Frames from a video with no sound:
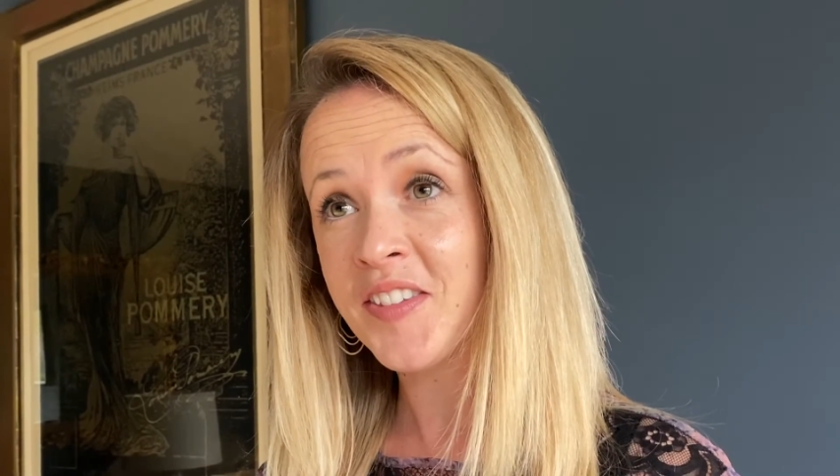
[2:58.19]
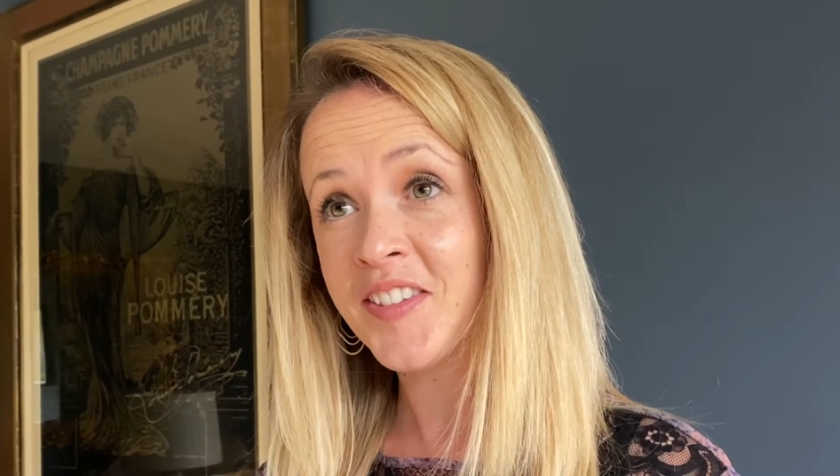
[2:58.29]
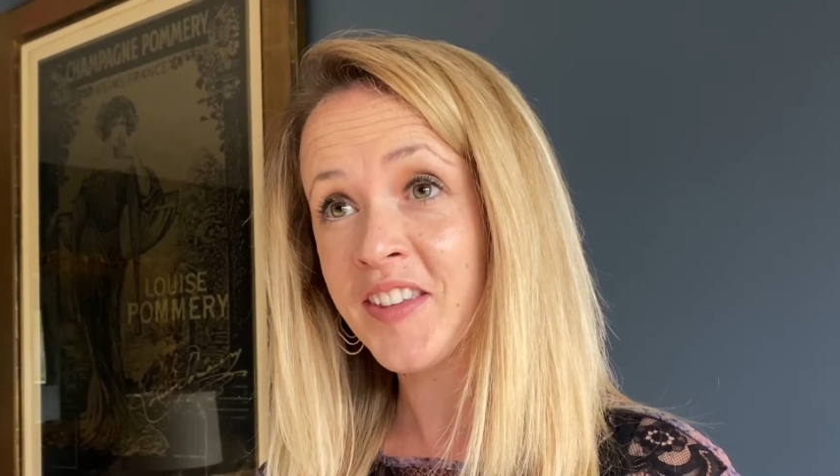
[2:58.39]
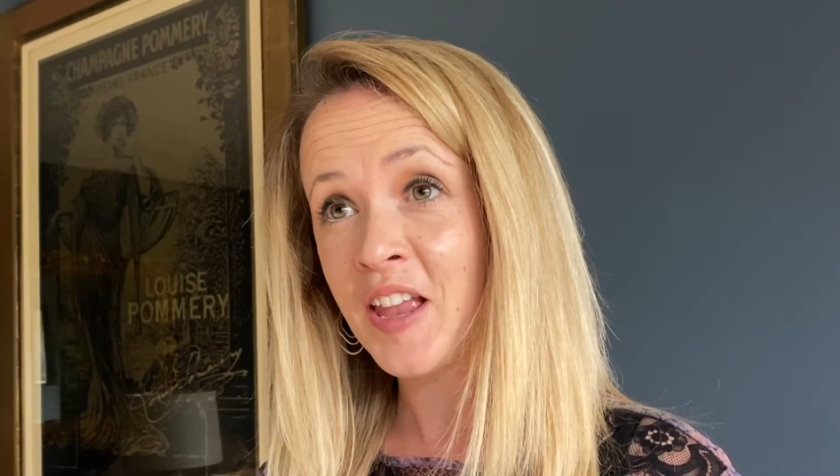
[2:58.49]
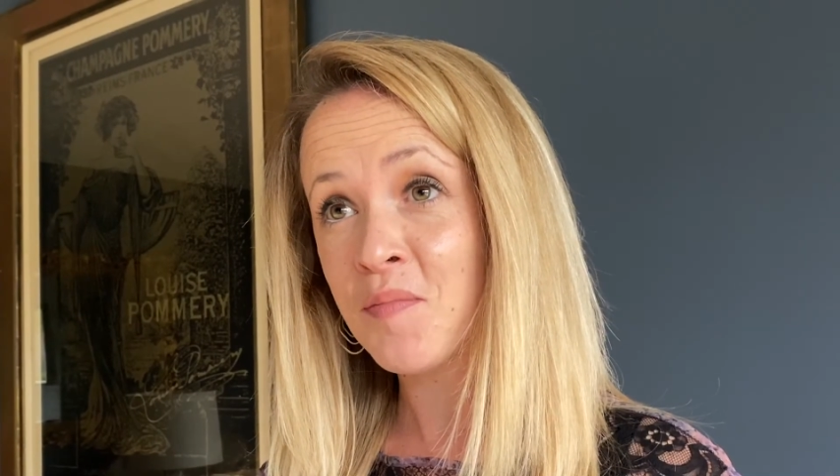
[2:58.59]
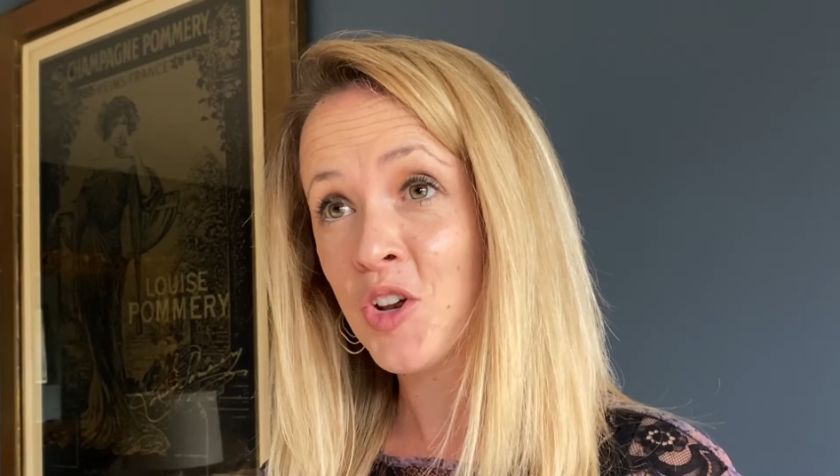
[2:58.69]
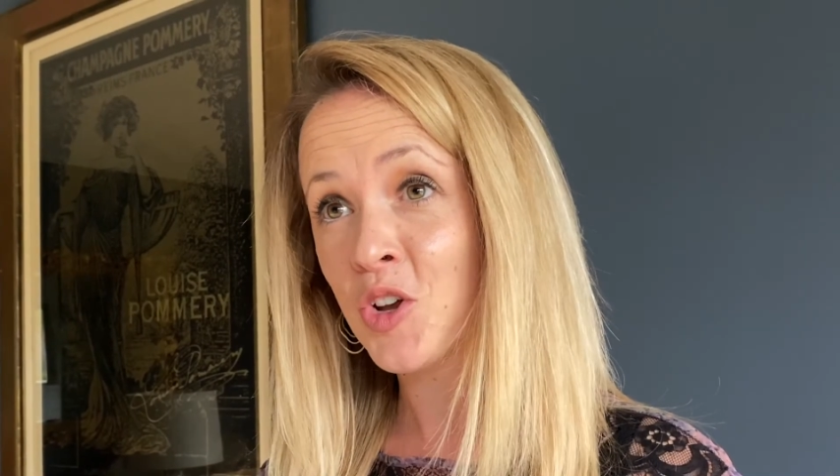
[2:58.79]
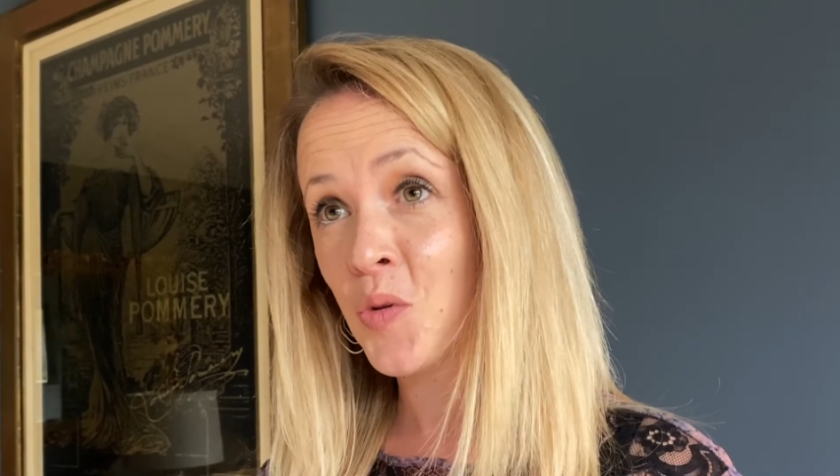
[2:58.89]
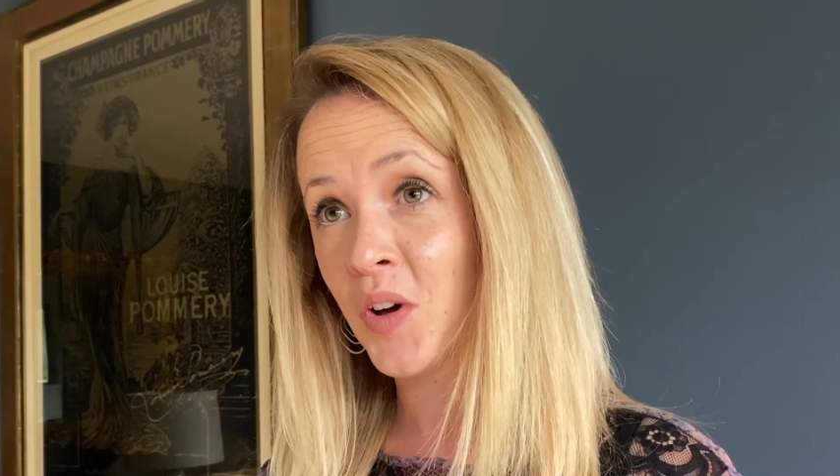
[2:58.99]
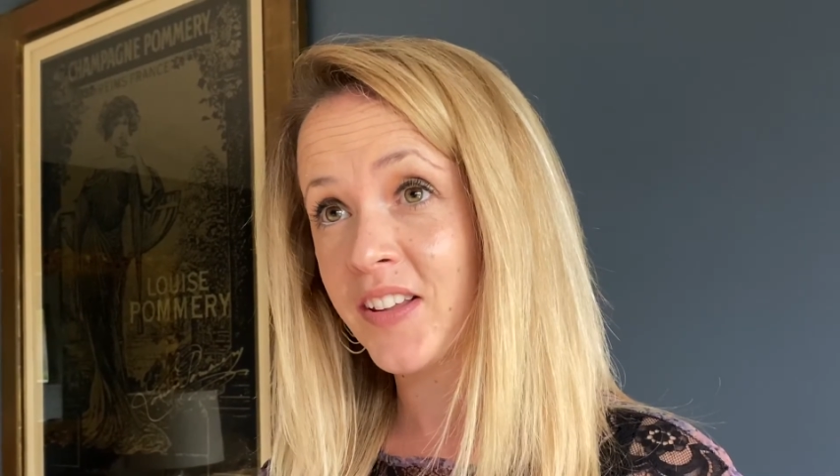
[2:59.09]
statement
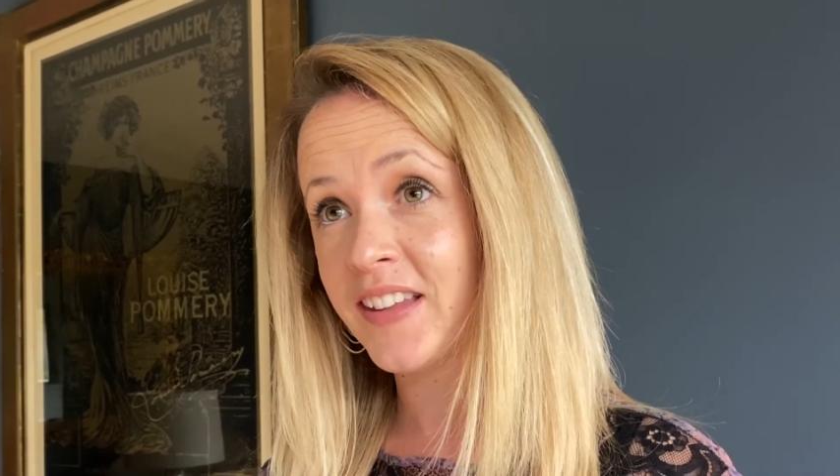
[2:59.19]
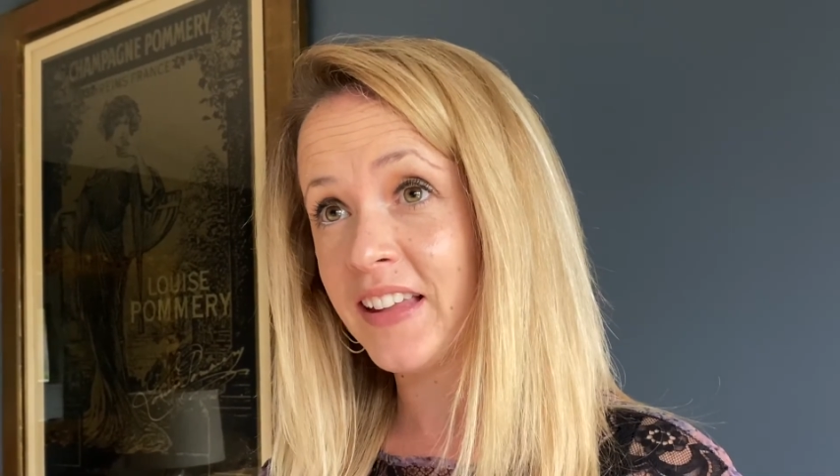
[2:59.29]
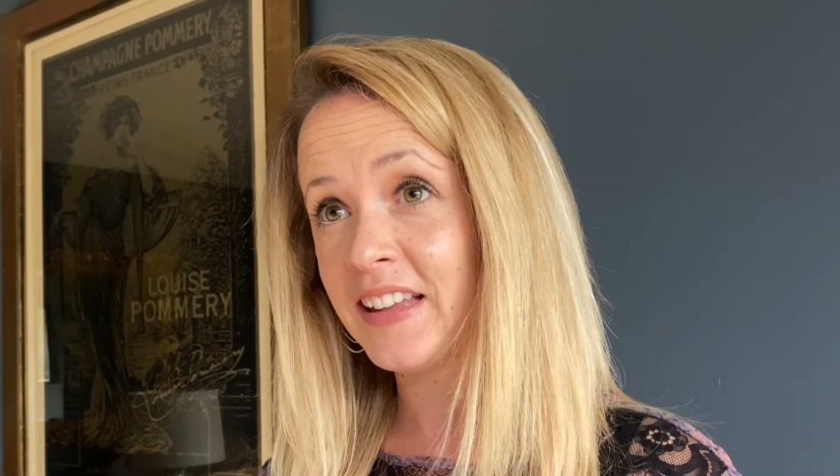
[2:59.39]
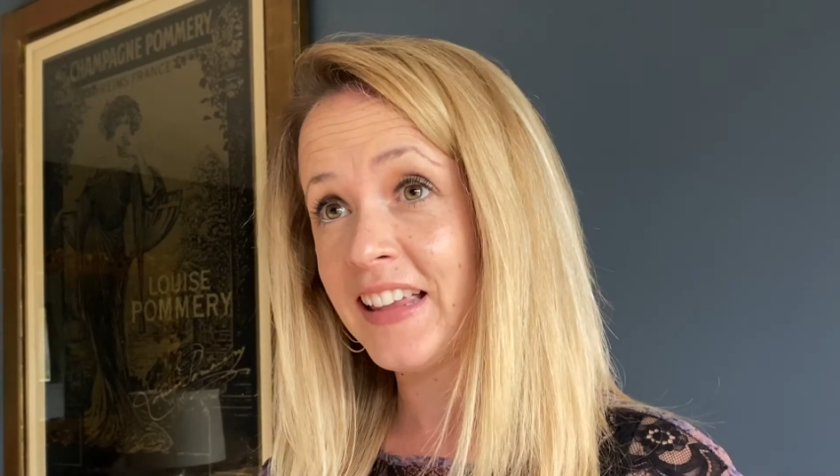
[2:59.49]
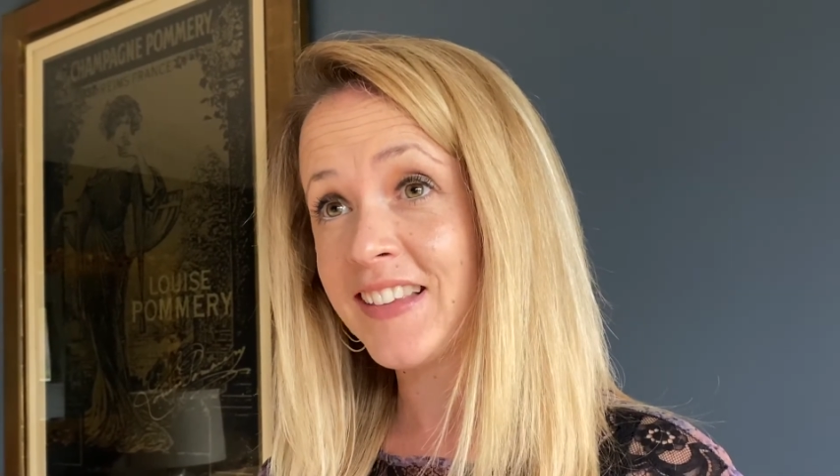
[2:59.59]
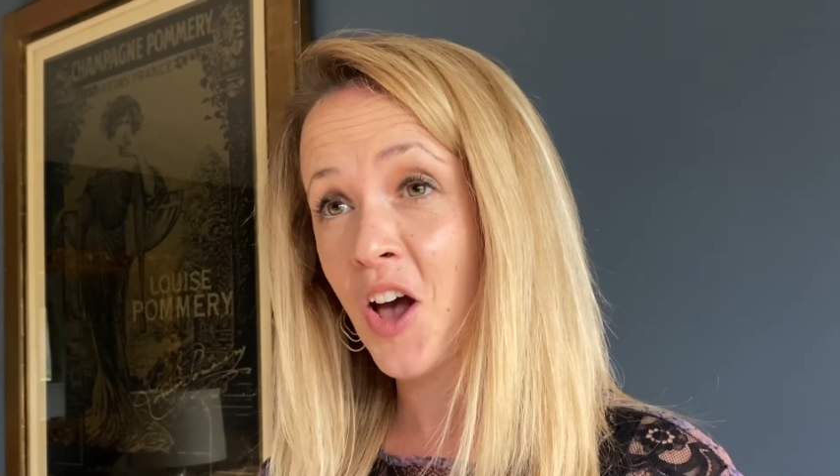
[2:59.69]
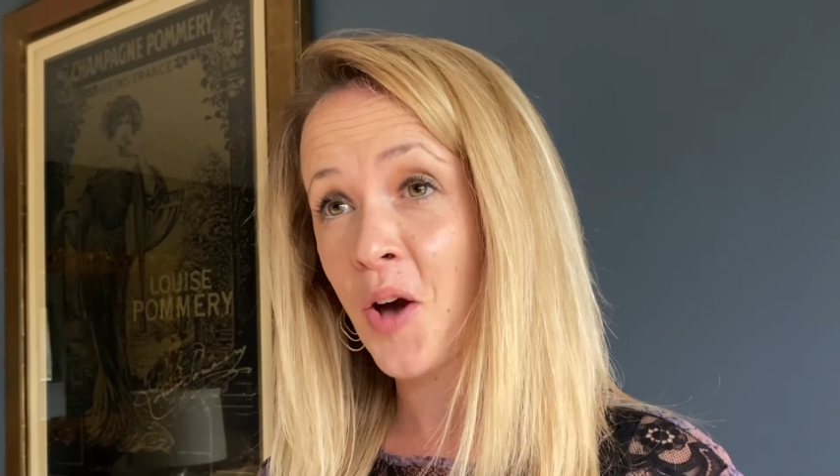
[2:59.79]
and quality is